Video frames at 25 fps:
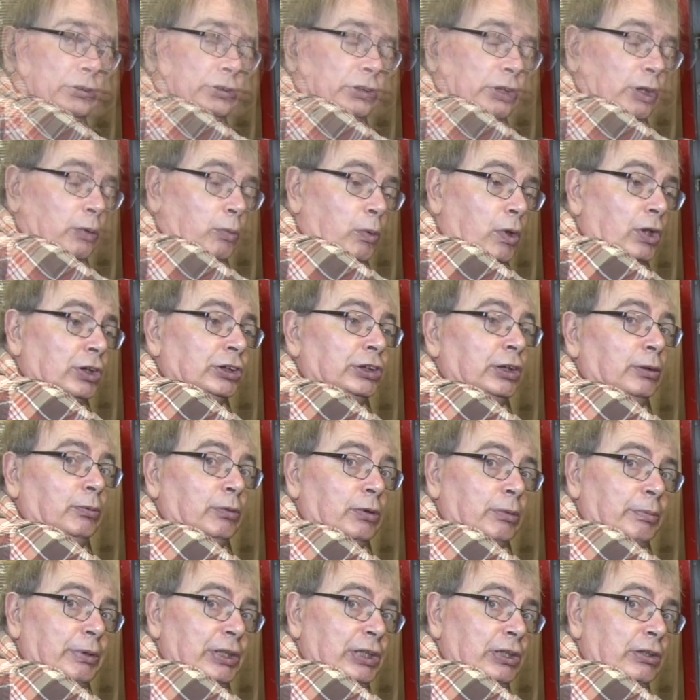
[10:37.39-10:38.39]
So whilst it
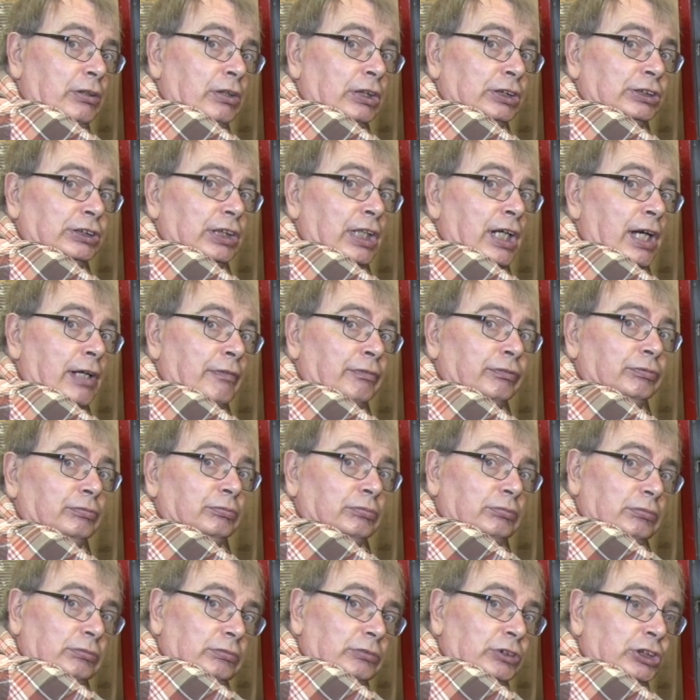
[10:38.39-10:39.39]
would have been nice to have
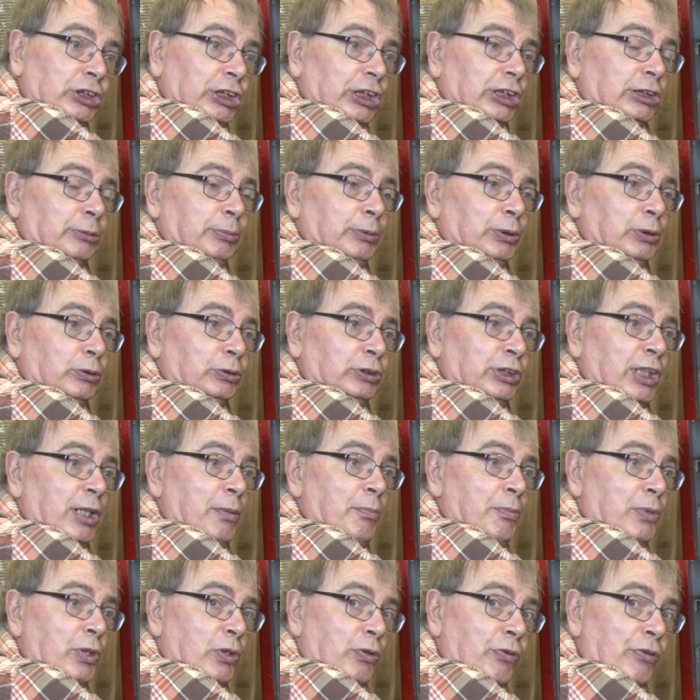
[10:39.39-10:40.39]
6mm,
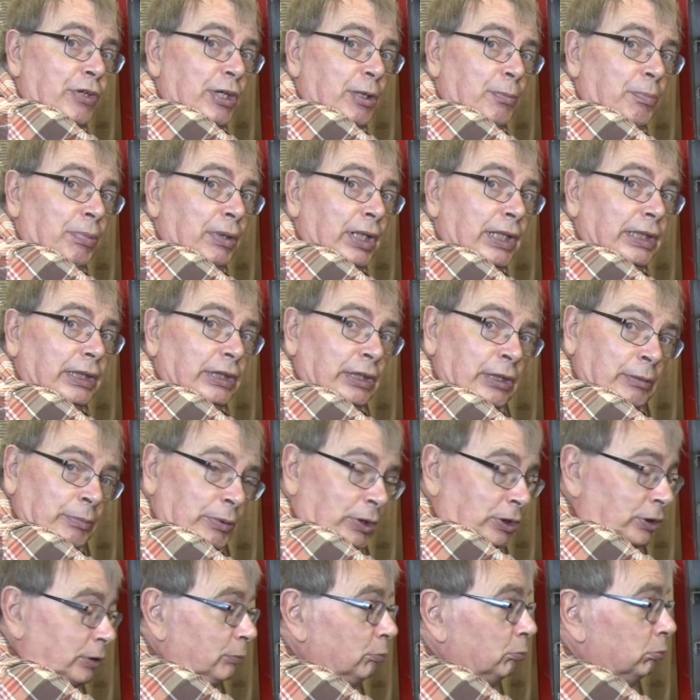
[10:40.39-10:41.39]
10mm thick plate at the
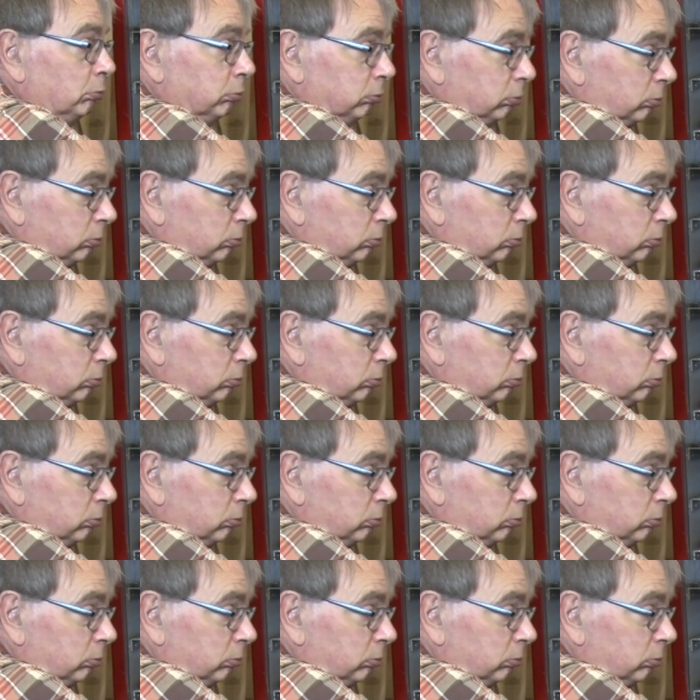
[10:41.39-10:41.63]
bottom,